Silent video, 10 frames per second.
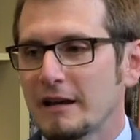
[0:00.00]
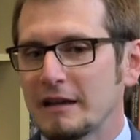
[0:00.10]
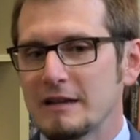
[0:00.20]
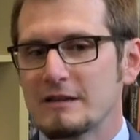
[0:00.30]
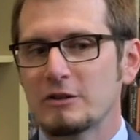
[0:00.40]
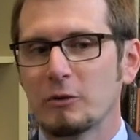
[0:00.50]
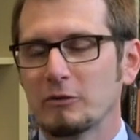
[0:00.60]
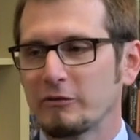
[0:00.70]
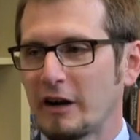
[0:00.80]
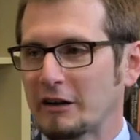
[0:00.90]
He stole
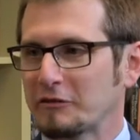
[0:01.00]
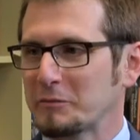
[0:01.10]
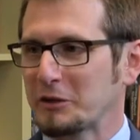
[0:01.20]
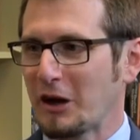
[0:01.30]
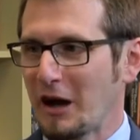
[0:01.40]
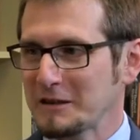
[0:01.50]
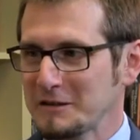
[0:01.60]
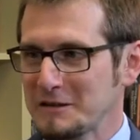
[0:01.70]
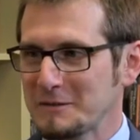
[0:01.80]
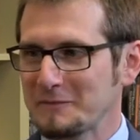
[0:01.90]
fire from the
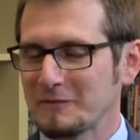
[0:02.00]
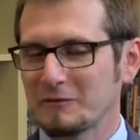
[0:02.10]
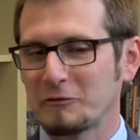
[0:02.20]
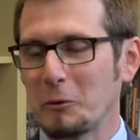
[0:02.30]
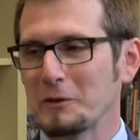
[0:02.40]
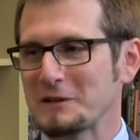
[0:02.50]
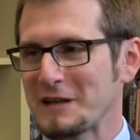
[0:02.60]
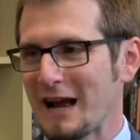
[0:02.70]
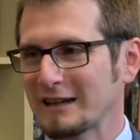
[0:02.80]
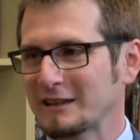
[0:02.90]
gods. For this
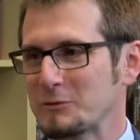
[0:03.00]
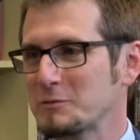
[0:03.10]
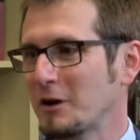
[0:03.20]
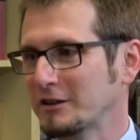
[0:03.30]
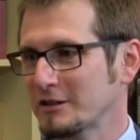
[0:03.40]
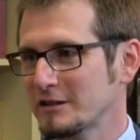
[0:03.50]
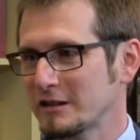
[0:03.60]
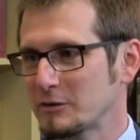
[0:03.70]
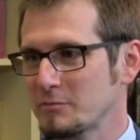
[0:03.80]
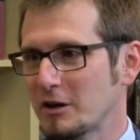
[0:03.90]
act, he was punished.
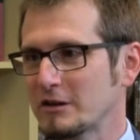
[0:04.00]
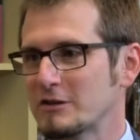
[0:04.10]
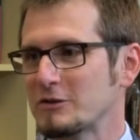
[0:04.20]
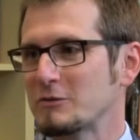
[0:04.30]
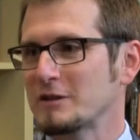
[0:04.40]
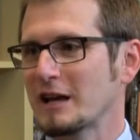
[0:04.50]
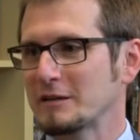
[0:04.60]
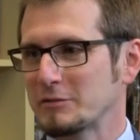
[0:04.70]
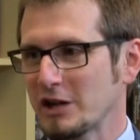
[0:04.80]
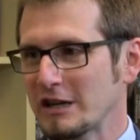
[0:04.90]
Zeus had
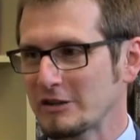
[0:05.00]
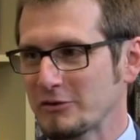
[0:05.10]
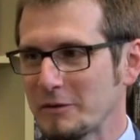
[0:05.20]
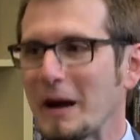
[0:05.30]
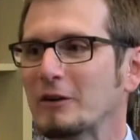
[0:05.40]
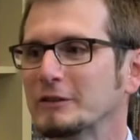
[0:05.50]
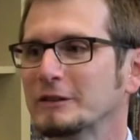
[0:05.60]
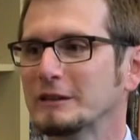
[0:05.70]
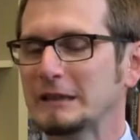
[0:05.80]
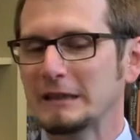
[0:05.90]
him chained to a
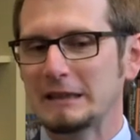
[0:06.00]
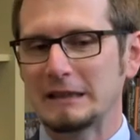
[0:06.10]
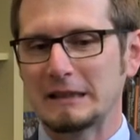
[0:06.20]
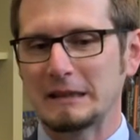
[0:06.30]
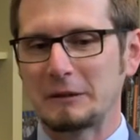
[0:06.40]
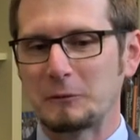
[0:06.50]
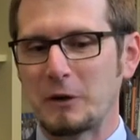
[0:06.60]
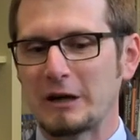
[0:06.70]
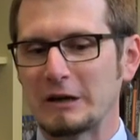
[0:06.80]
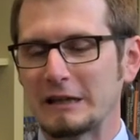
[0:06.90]
mountain
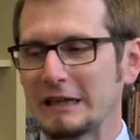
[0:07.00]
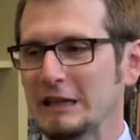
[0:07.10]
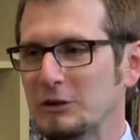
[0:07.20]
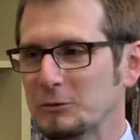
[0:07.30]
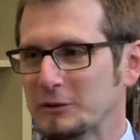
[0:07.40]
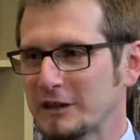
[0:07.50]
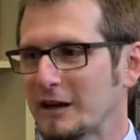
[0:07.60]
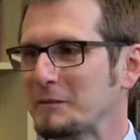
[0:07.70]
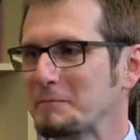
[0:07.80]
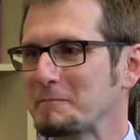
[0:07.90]
where an eagle would
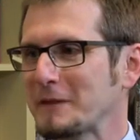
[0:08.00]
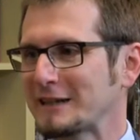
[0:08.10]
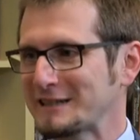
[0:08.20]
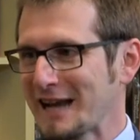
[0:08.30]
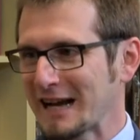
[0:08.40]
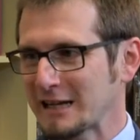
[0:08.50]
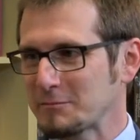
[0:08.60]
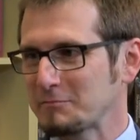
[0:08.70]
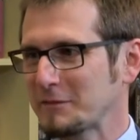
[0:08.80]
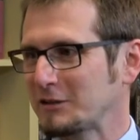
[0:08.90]
come and attack
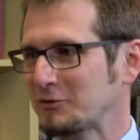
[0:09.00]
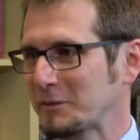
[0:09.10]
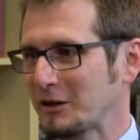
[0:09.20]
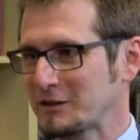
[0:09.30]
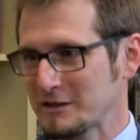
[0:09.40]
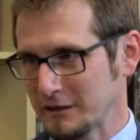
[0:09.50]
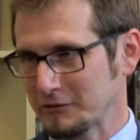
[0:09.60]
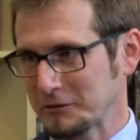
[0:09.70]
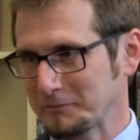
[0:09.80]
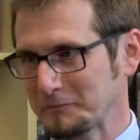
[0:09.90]
him and rip out his liver.